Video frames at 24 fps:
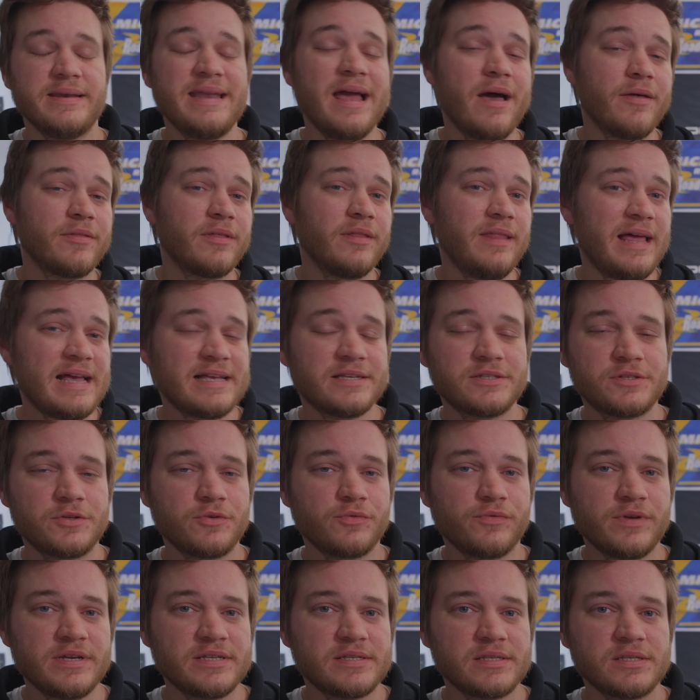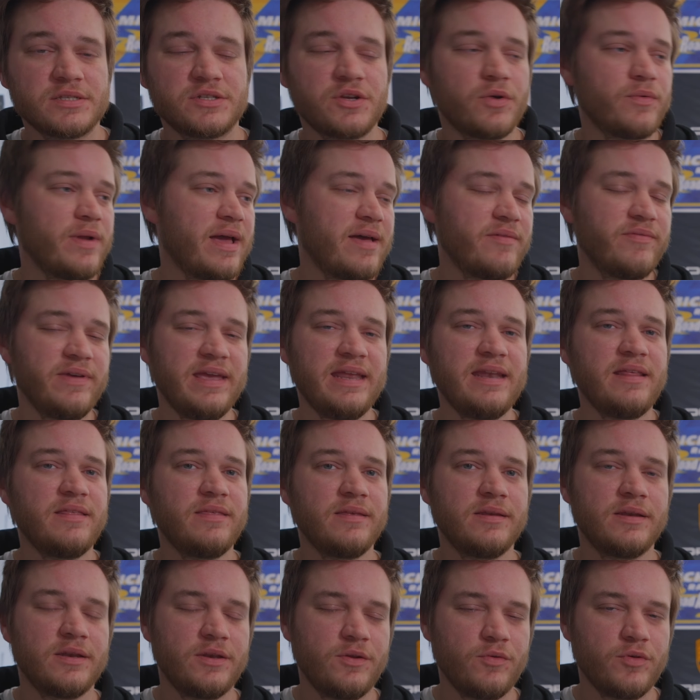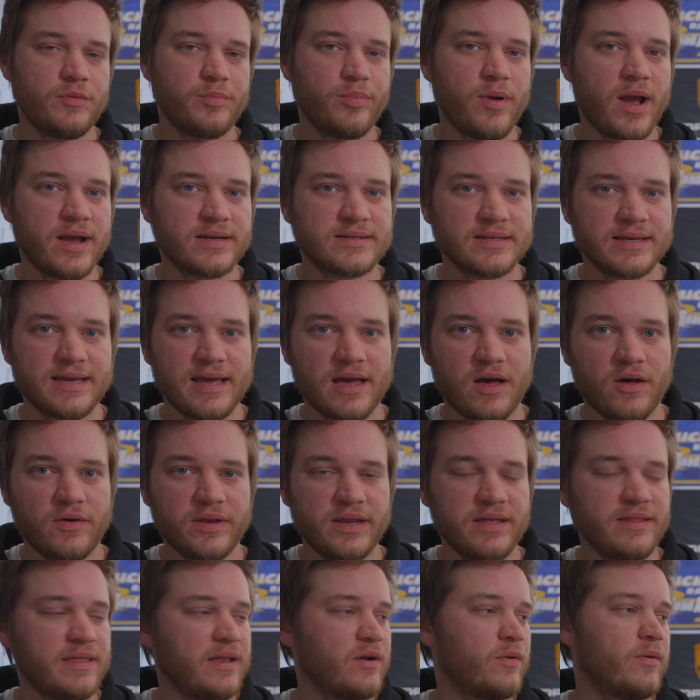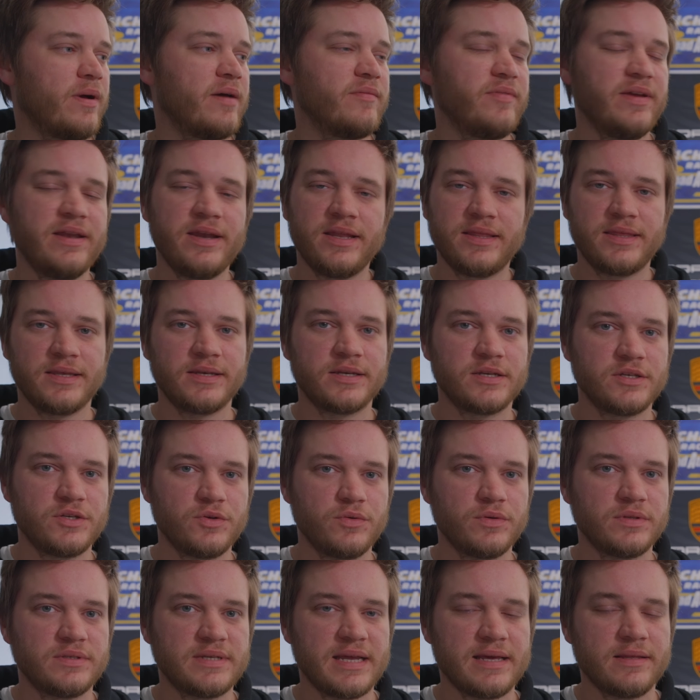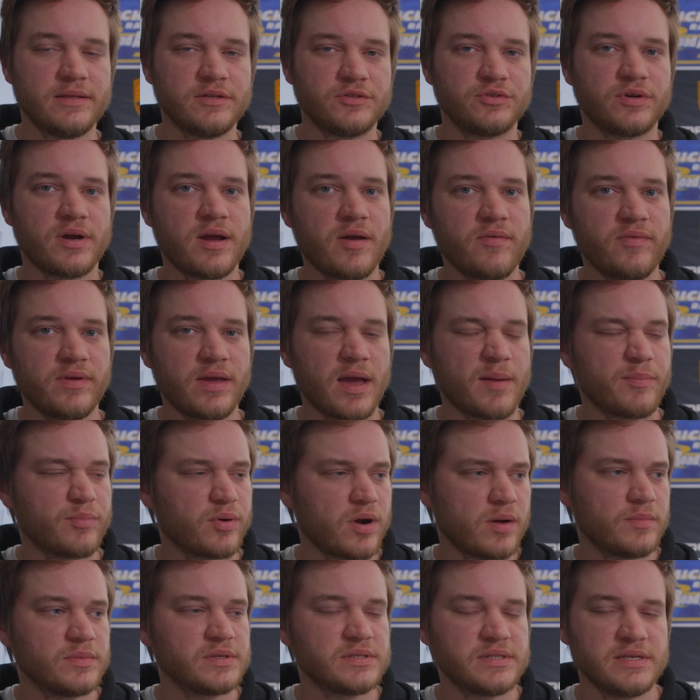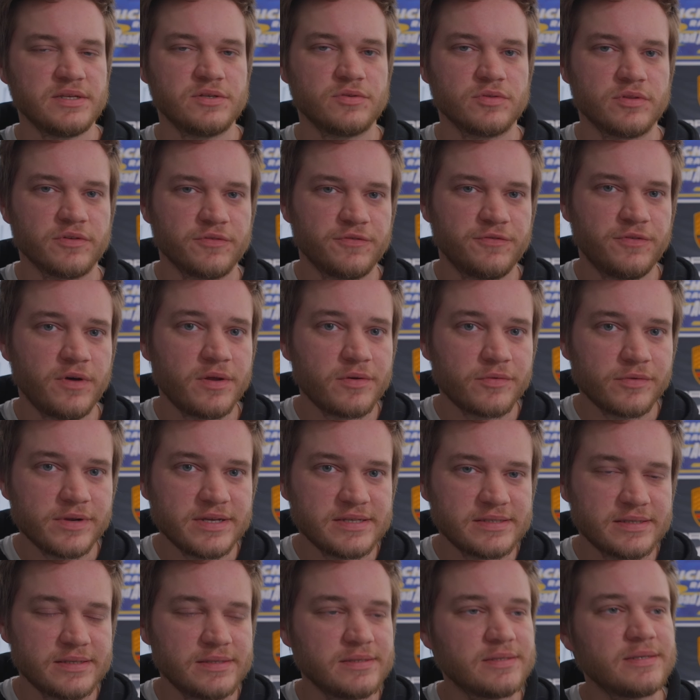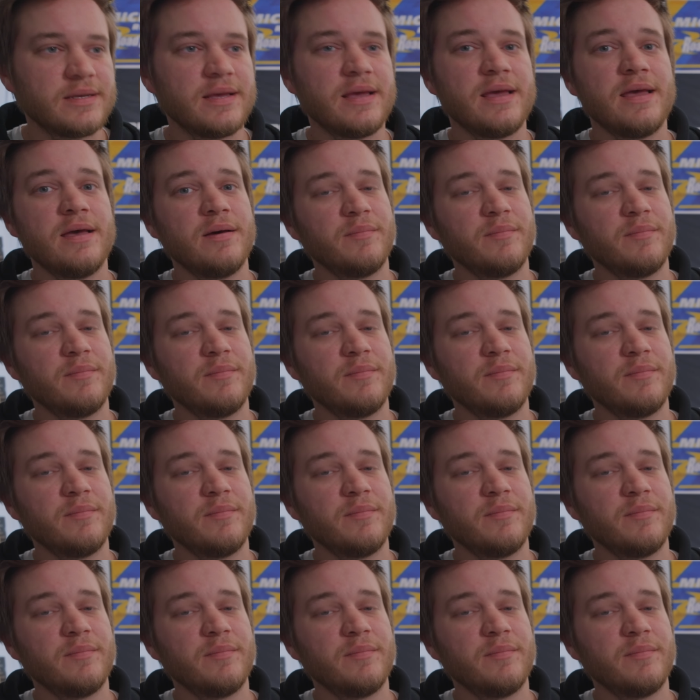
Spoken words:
Now, the last 2 reasons don't have anything to do with practicality. They don't have anything to do with daily driving. I promise these are the fun reasons.